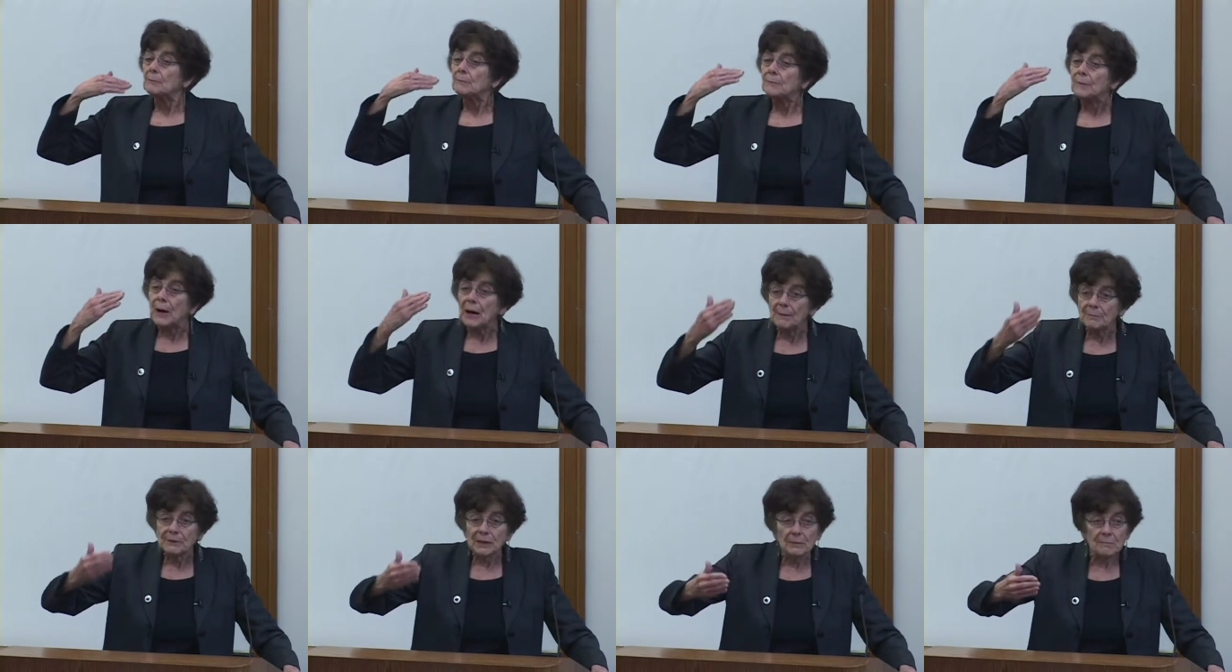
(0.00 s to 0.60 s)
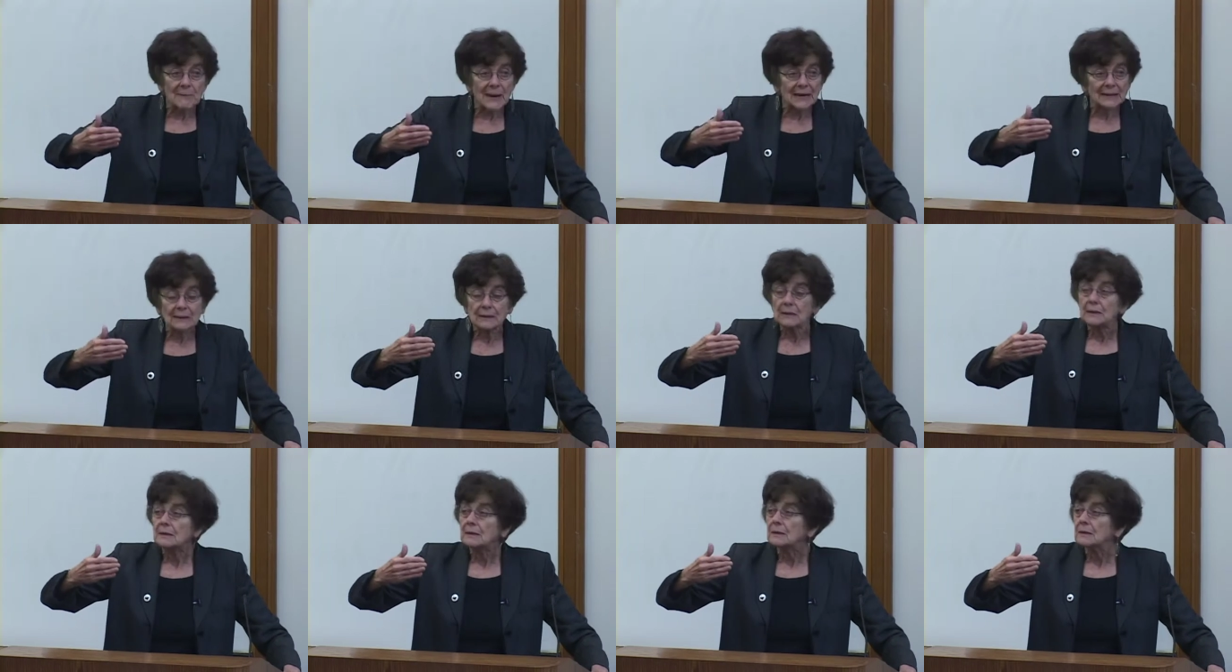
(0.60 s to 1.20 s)
public money,
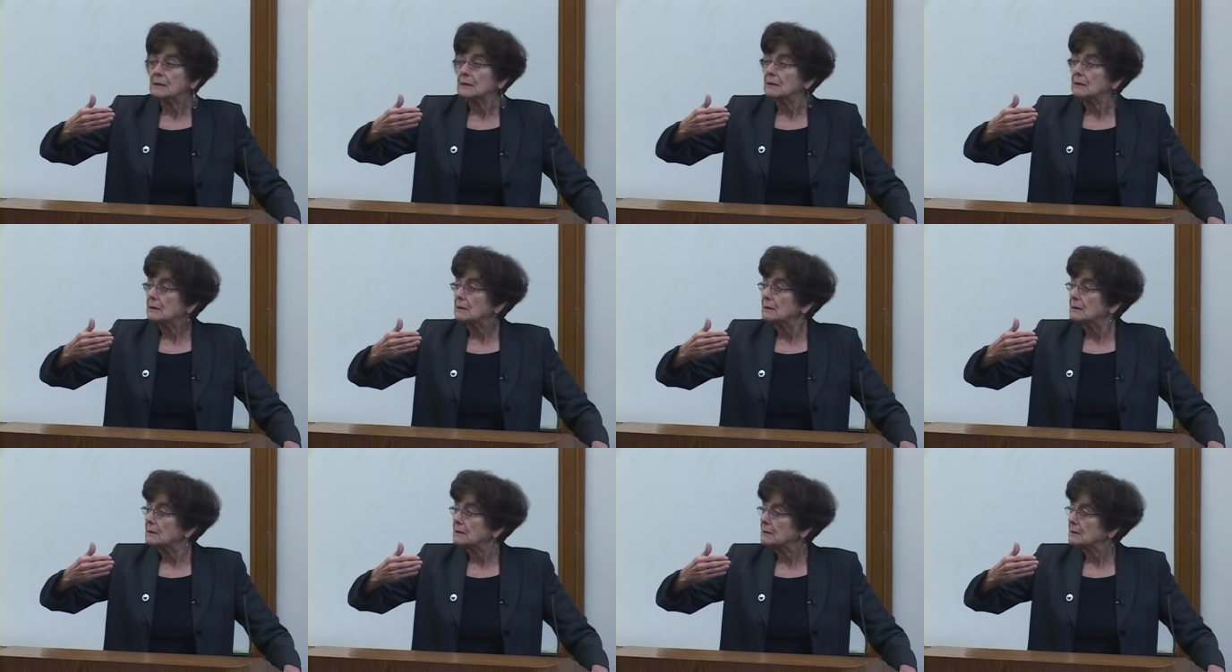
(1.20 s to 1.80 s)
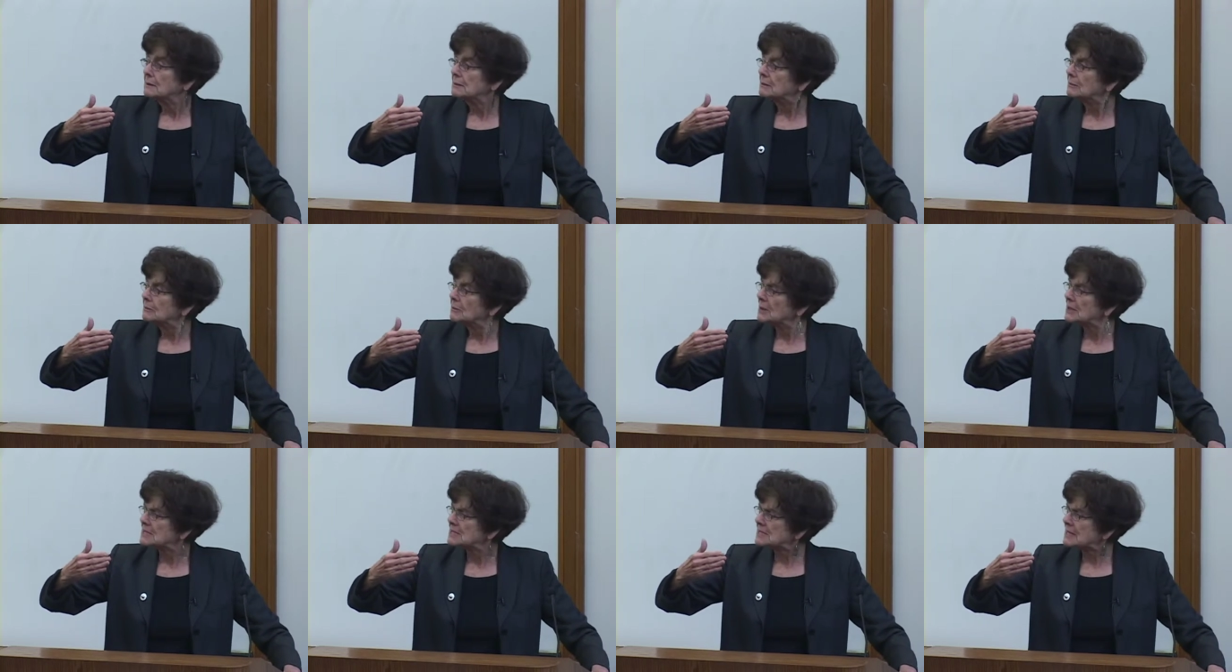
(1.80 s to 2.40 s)

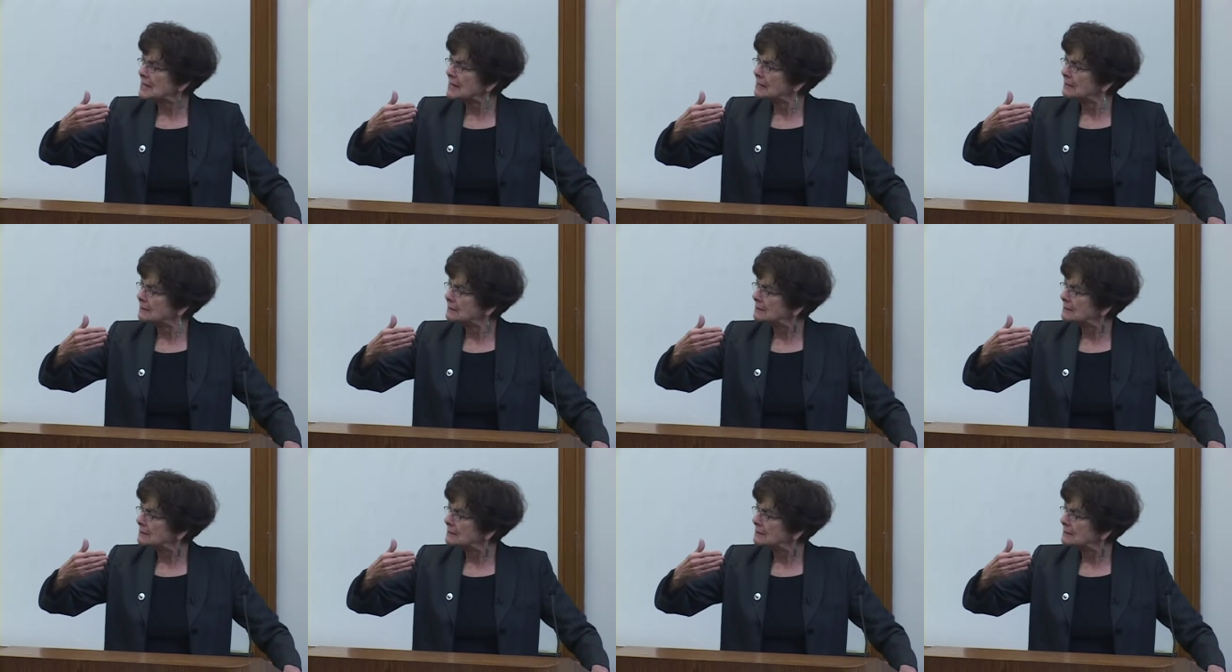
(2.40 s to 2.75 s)
what is that?